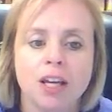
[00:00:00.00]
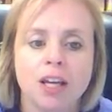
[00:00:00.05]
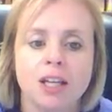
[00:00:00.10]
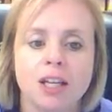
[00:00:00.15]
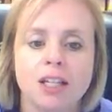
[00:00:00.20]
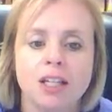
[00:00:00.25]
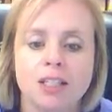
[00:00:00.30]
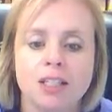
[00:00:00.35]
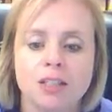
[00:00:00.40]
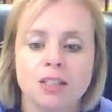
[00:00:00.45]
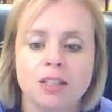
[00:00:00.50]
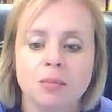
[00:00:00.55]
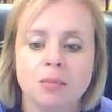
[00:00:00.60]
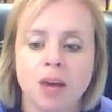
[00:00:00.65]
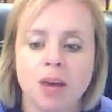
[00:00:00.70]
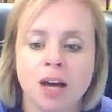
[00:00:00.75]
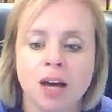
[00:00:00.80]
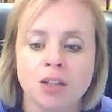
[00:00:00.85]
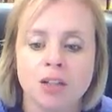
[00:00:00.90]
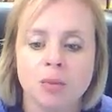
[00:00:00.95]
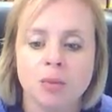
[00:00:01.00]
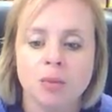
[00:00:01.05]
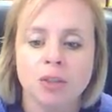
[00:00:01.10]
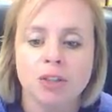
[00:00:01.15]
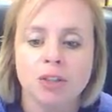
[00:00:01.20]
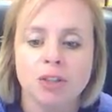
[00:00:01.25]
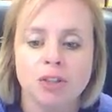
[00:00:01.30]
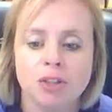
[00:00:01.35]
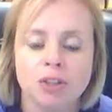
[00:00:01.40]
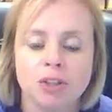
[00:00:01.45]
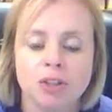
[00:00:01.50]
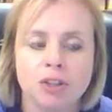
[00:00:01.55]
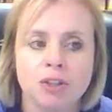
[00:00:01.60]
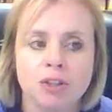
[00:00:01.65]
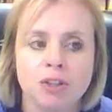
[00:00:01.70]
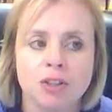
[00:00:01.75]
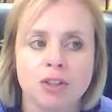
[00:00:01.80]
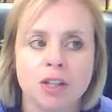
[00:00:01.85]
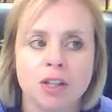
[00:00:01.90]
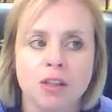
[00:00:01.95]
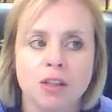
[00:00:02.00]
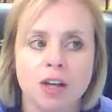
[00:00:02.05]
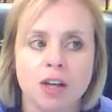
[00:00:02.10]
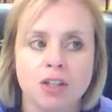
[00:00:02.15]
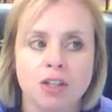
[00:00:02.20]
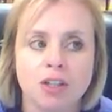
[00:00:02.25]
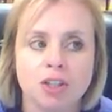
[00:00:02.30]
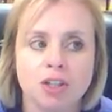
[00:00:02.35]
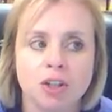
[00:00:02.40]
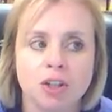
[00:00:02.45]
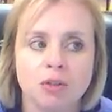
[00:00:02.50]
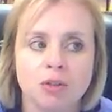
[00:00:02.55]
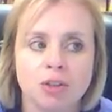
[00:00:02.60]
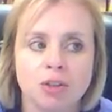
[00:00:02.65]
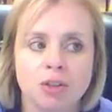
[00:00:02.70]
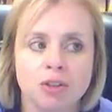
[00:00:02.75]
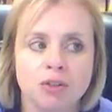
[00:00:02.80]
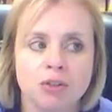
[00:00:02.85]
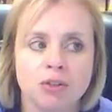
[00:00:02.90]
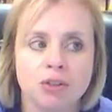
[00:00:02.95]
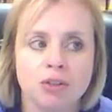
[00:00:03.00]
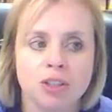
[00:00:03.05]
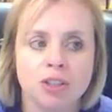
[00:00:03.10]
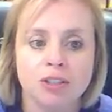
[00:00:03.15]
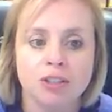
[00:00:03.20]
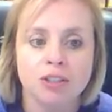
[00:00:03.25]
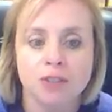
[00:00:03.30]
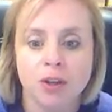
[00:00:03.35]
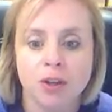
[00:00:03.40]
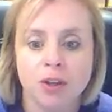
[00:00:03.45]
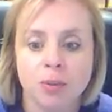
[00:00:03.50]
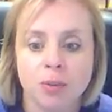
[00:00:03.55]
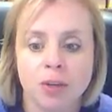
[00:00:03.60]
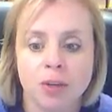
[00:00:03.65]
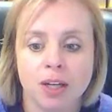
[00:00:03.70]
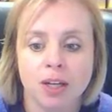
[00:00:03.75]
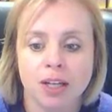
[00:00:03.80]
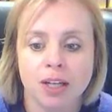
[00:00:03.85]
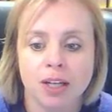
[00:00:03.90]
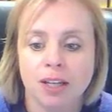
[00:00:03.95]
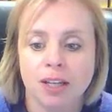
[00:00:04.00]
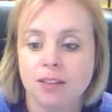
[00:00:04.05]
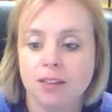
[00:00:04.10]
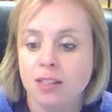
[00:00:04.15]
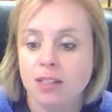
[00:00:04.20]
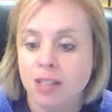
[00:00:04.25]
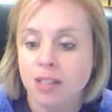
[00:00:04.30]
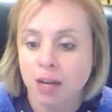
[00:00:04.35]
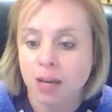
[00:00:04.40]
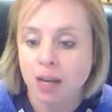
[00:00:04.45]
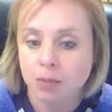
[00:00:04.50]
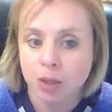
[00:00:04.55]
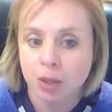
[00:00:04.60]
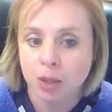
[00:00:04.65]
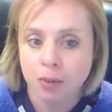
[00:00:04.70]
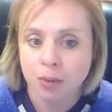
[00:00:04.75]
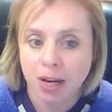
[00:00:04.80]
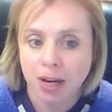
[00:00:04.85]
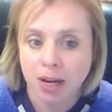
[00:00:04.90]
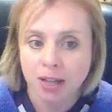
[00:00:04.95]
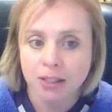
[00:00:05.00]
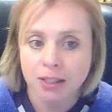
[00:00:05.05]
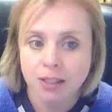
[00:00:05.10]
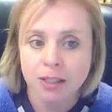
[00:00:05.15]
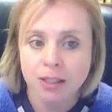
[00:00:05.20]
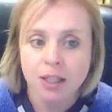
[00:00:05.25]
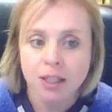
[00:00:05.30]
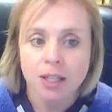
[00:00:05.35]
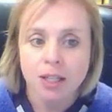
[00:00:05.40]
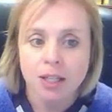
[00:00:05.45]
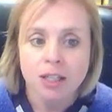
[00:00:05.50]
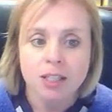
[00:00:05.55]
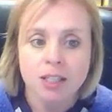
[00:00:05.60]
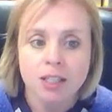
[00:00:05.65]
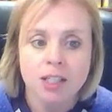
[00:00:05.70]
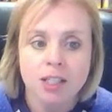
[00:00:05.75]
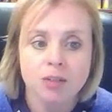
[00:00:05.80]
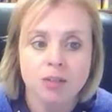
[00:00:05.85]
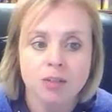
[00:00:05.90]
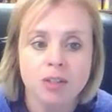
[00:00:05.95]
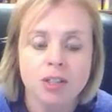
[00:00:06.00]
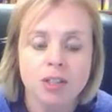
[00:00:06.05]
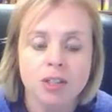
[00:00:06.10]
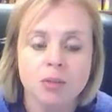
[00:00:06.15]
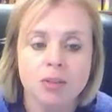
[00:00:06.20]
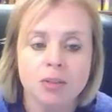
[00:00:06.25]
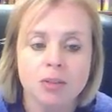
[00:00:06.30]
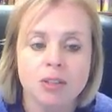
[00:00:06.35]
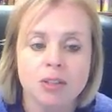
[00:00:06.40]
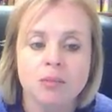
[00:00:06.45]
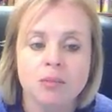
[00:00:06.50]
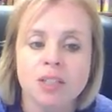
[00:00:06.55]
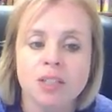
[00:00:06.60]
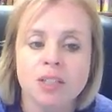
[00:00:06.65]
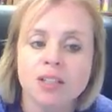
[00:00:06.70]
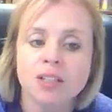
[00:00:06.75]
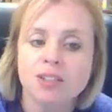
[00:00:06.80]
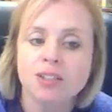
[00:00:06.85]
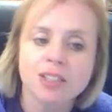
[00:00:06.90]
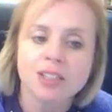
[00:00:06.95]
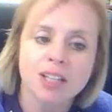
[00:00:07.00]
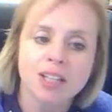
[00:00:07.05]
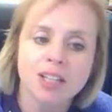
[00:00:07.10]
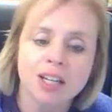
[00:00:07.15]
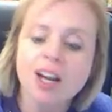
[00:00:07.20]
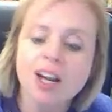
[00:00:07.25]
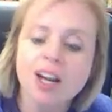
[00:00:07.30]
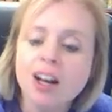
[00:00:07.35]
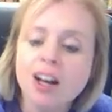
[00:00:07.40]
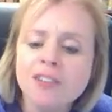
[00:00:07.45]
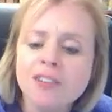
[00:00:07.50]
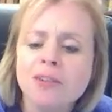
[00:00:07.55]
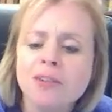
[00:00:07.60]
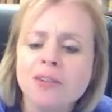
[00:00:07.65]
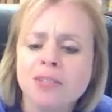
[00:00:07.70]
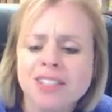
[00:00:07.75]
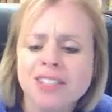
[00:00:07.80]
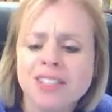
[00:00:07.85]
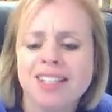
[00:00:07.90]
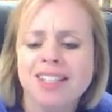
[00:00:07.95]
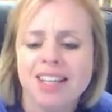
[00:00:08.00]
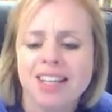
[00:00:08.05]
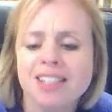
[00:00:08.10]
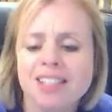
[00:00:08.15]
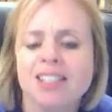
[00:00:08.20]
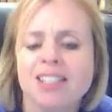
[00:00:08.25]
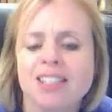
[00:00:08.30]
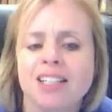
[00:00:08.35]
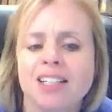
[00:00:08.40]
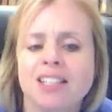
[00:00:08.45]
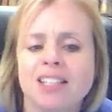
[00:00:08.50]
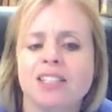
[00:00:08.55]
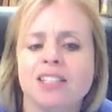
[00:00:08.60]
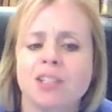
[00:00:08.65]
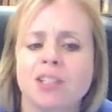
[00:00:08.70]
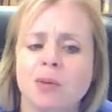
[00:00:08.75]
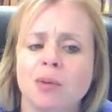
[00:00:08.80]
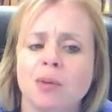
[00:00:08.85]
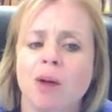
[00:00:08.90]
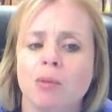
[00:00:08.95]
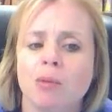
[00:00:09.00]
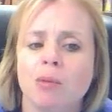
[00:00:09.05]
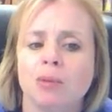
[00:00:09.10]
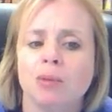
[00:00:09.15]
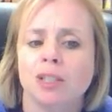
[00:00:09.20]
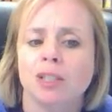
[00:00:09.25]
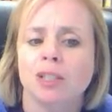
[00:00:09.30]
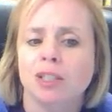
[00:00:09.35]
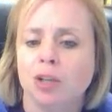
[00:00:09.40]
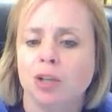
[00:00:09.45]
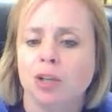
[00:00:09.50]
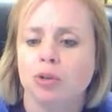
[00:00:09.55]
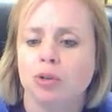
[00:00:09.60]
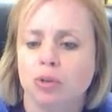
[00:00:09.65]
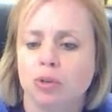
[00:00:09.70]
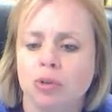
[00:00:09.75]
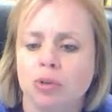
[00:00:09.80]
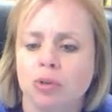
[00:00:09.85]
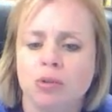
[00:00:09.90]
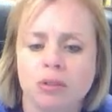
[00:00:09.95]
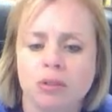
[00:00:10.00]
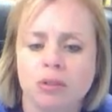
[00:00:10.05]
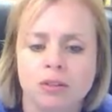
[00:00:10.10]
is match pictures that show children developing in the same domain. So this one to me looks like, if I'm just guessing, this is probably social.